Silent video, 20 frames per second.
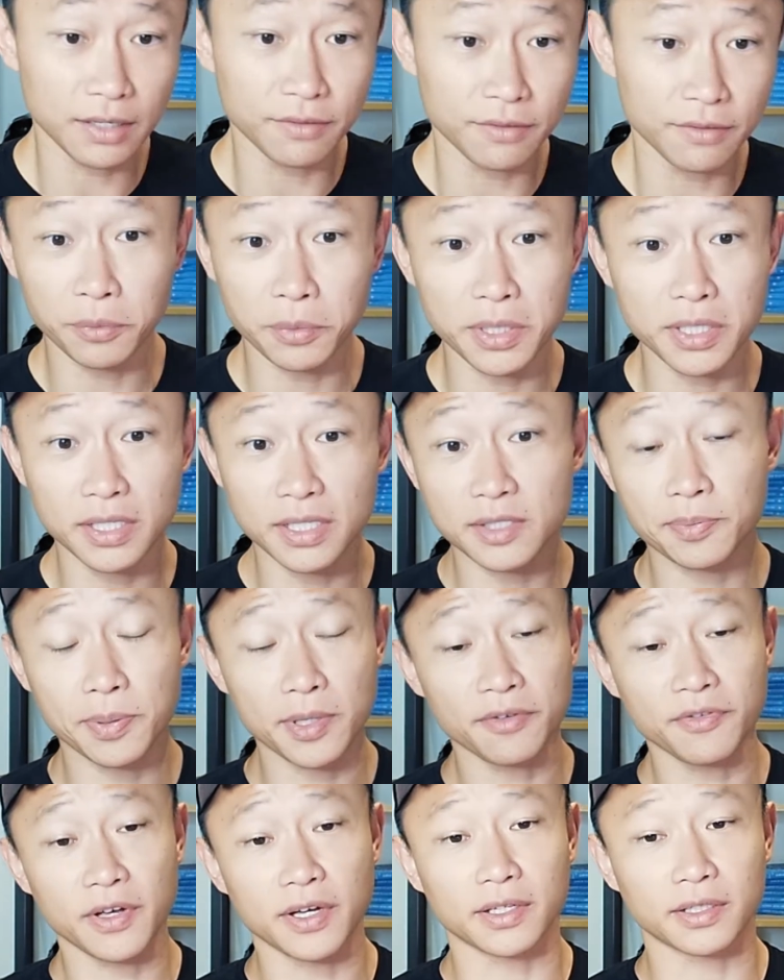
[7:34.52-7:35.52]
again, for me, it's
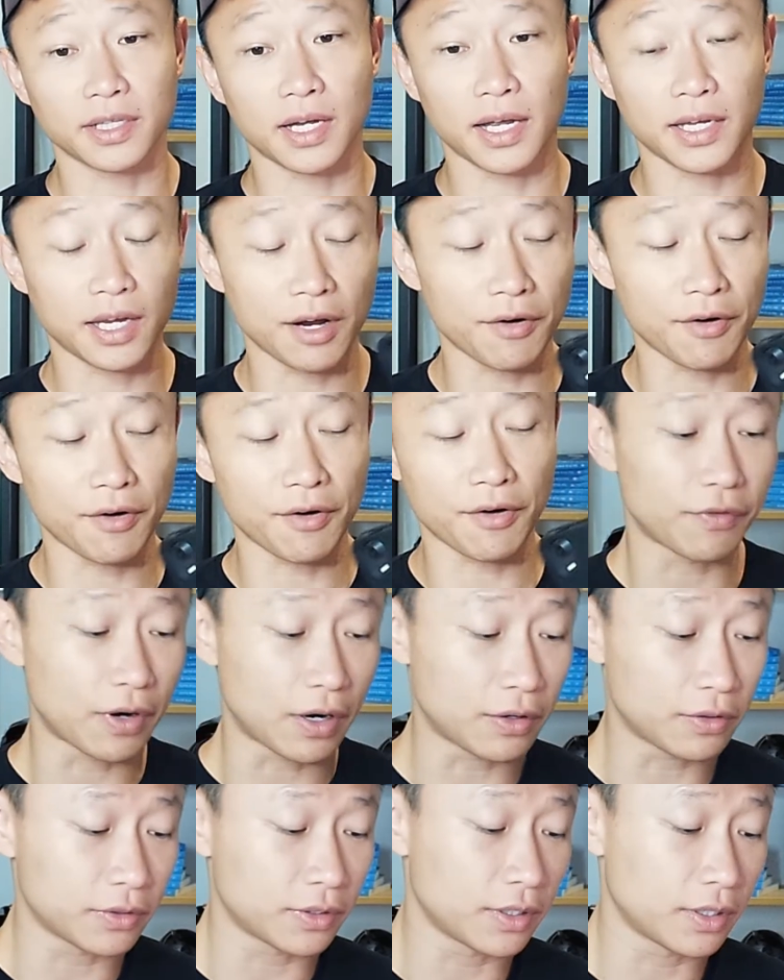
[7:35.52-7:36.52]
perfect. I carry it
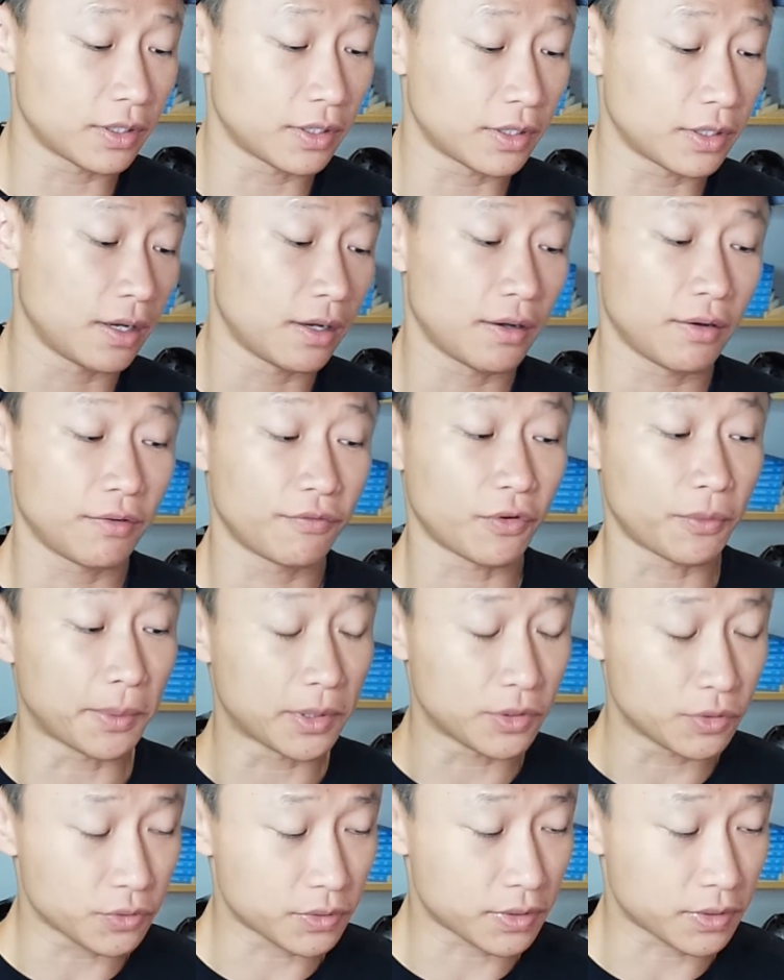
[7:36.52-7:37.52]
around for
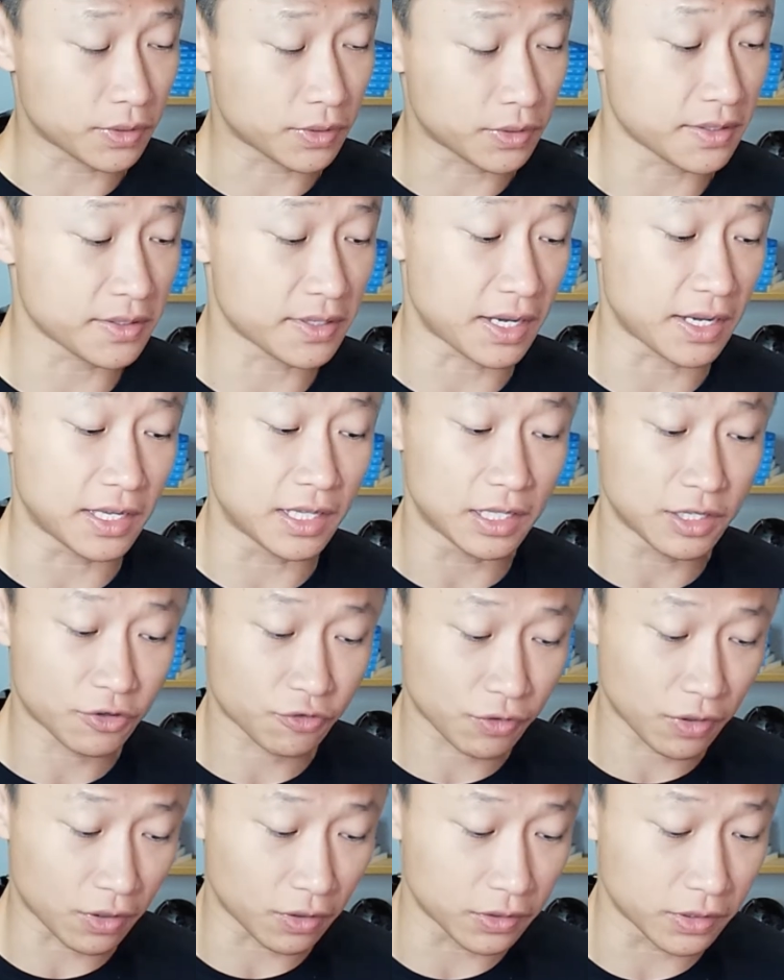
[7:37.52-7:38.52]
my use cases. I
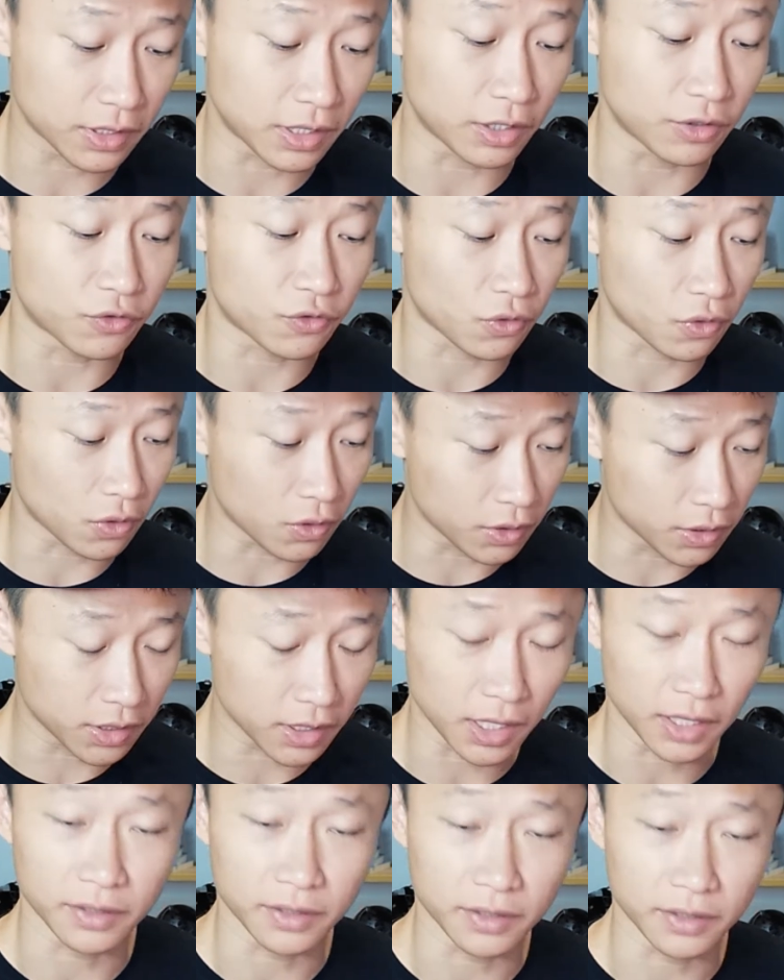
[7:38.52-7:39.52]
illustrate on it, I draw on
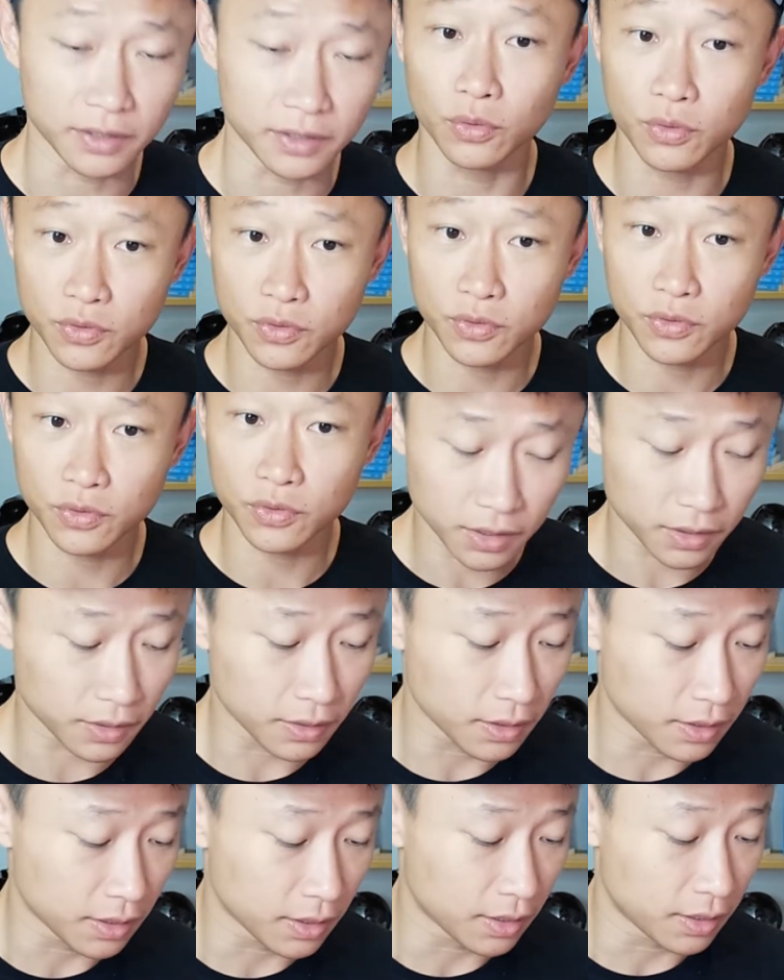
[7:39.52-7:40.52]
it, I take notes on
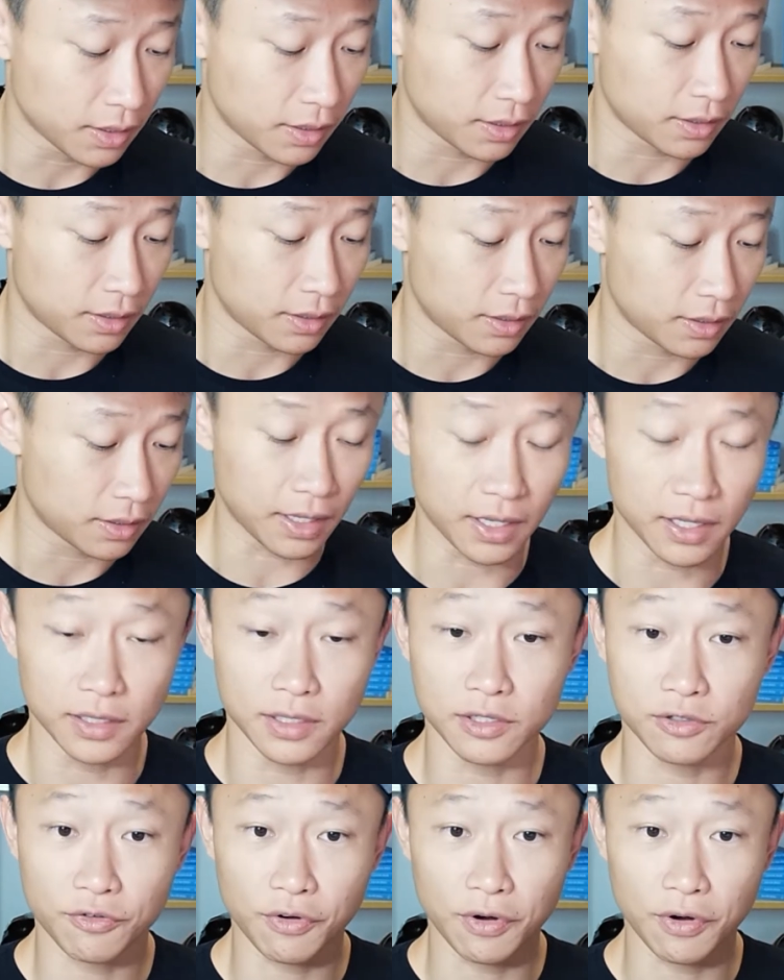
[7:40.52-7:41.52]
it,
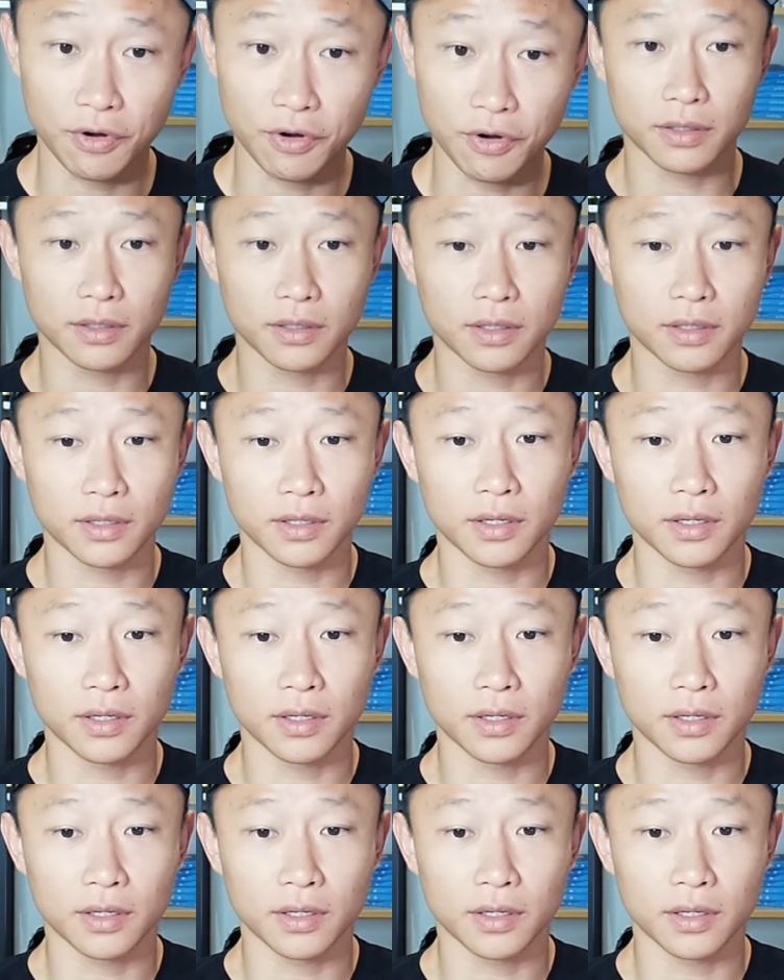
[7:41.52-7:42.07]
and it's great.